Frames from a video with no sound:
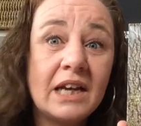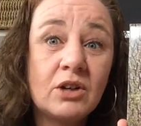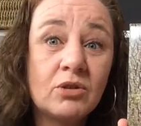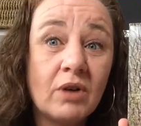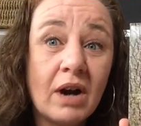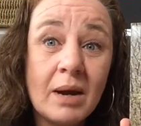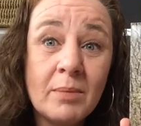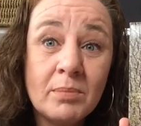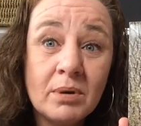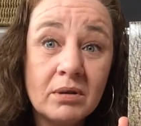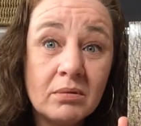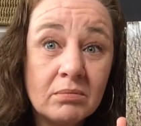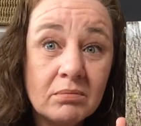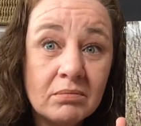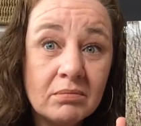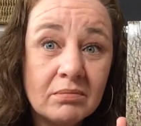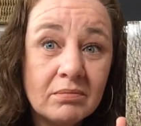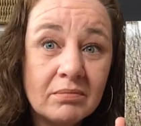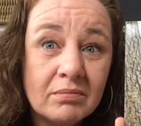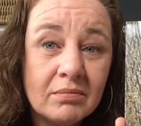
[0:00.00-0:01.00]
crap,
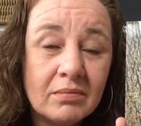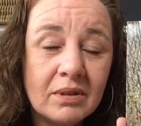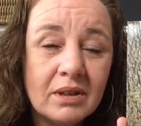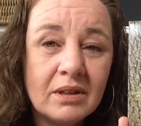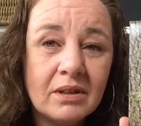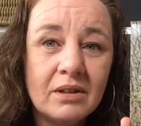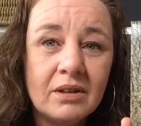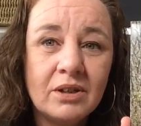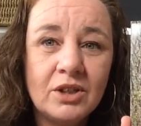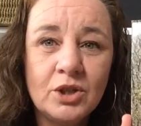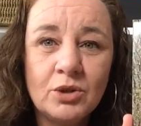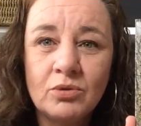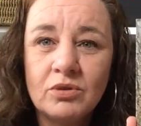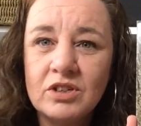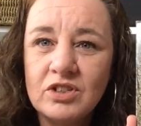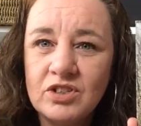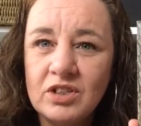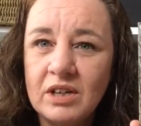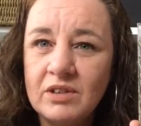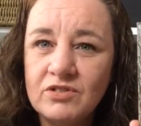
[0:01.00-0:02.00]
you
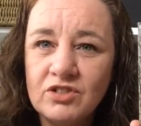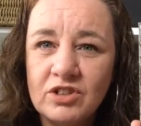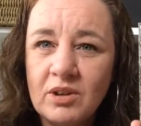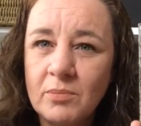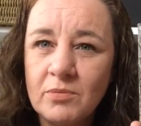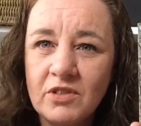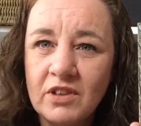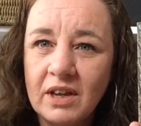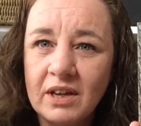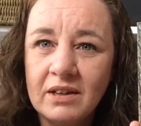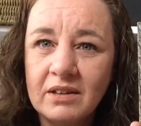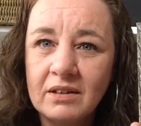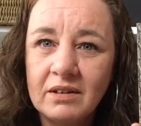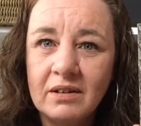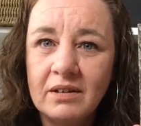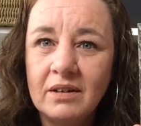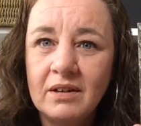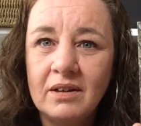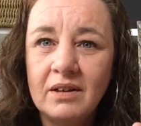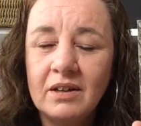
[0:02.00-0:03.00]
receive something
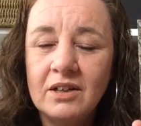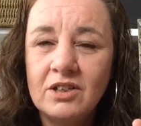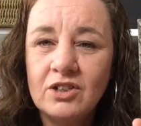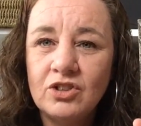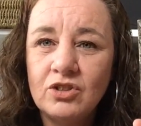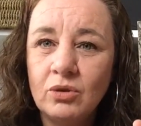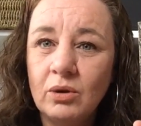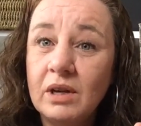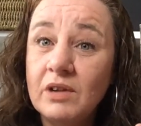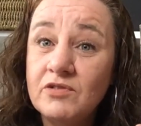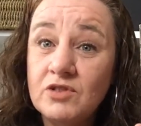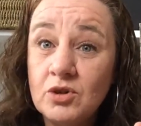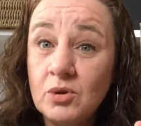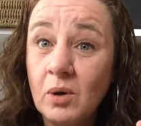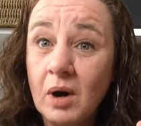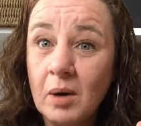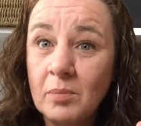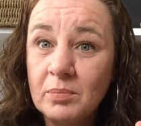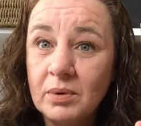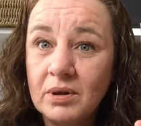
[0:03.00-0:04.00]
to lift you
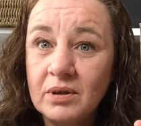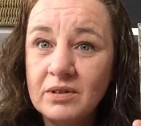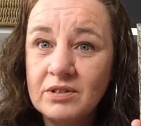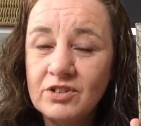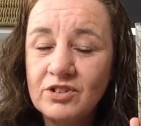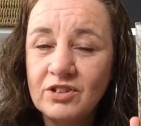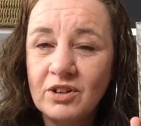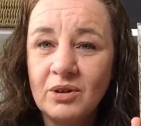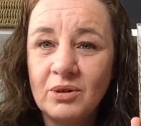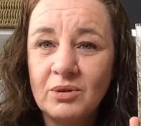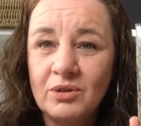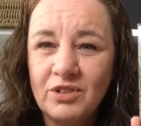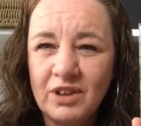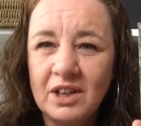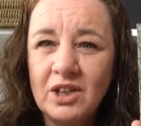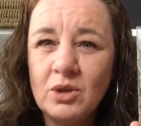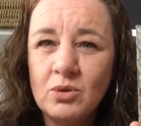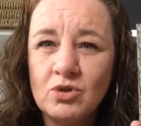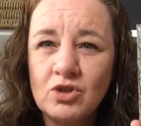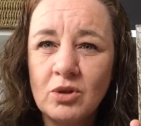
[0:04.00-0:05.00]
up. So
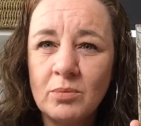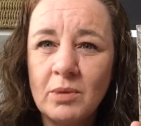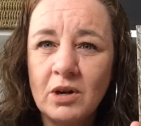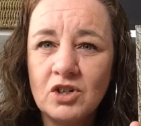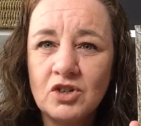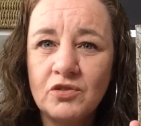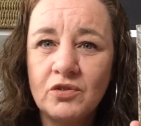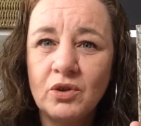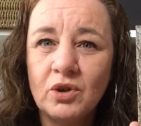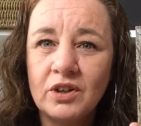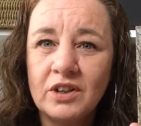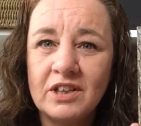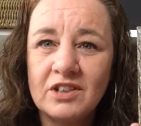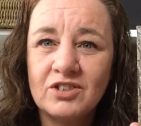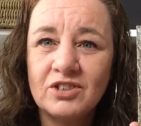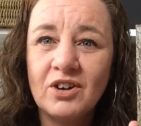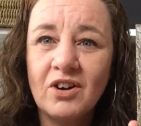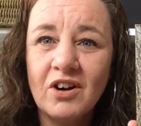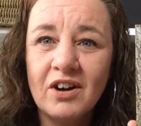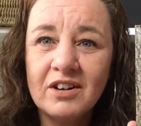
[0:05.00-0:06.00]
thank you so much for
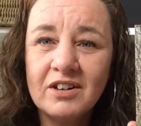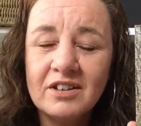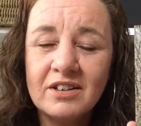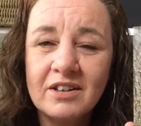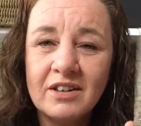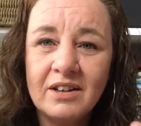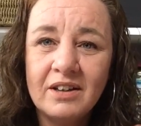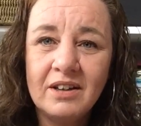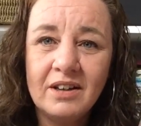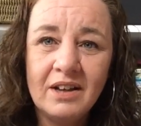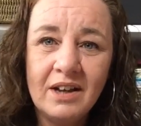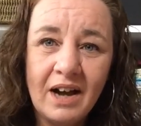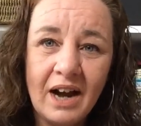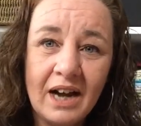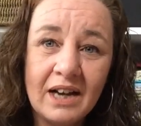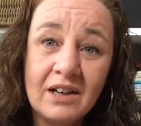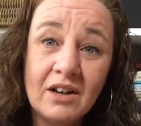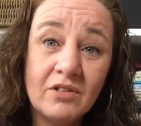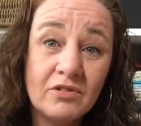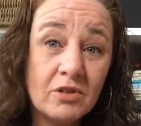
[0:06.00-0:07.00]
this card.
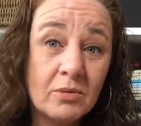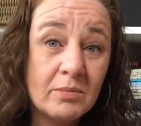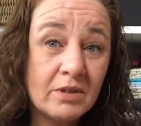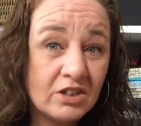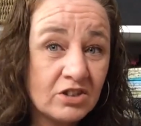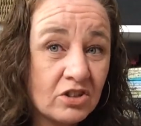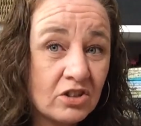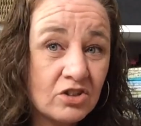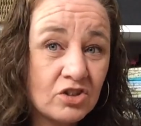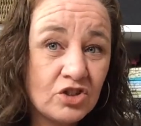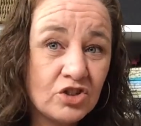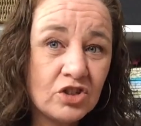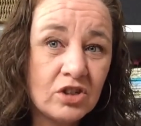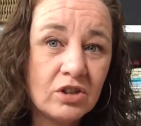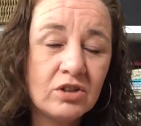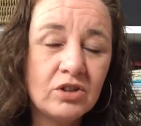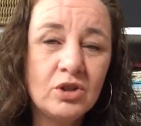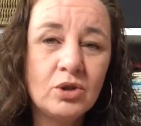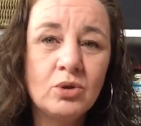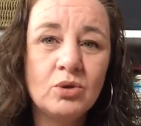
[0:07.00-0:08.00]
I love the message
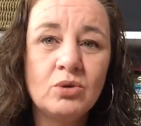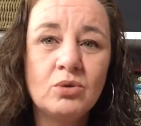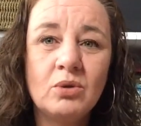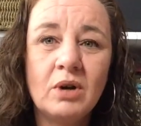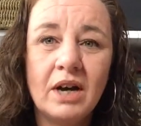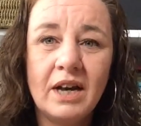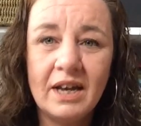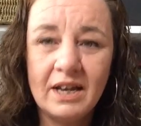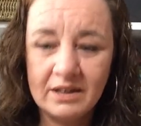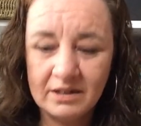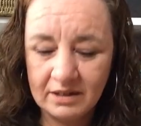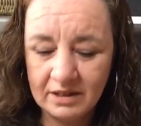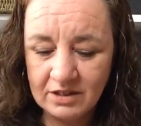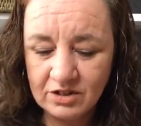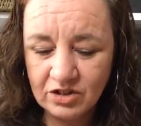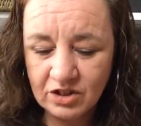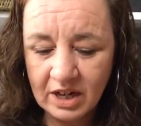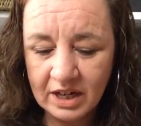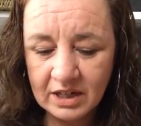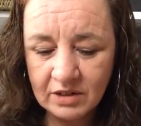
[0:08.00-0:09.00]
you had
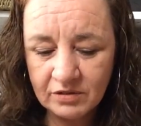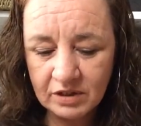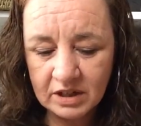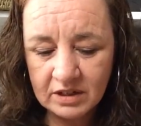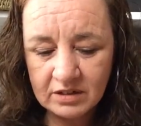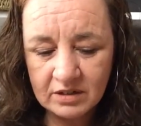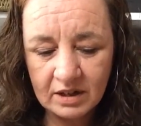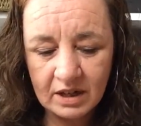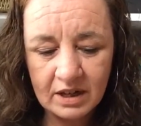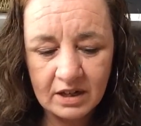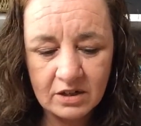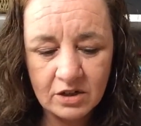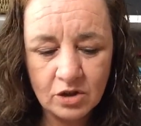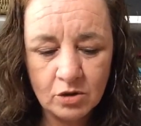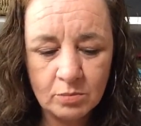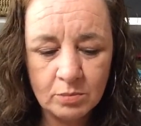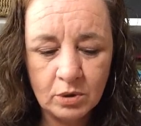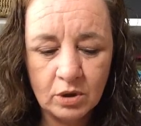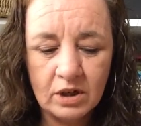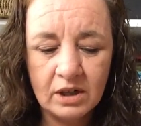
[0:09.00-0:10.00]
inside of it, and you
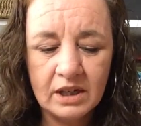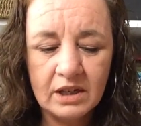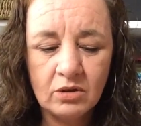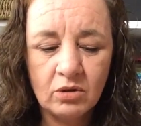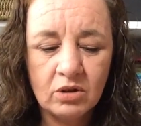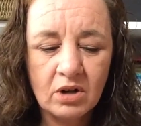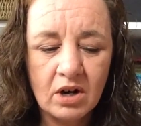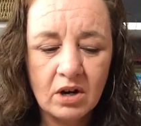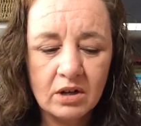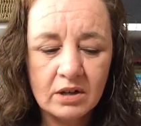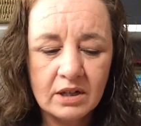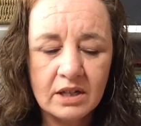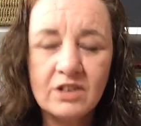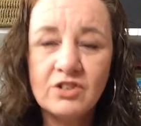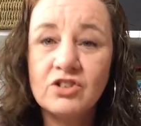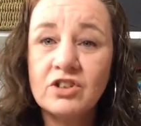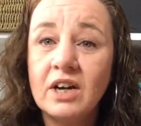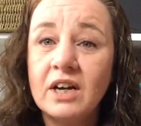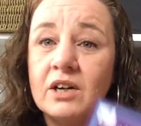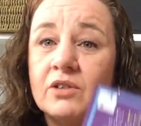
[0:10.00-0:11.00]
put a little card
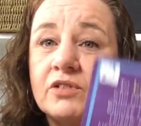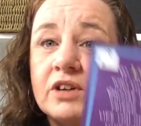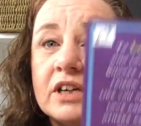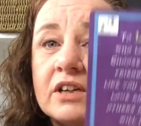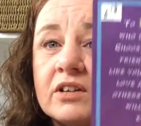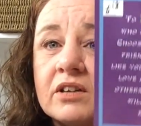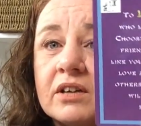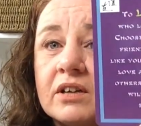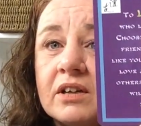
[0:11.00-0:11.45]
inside of it,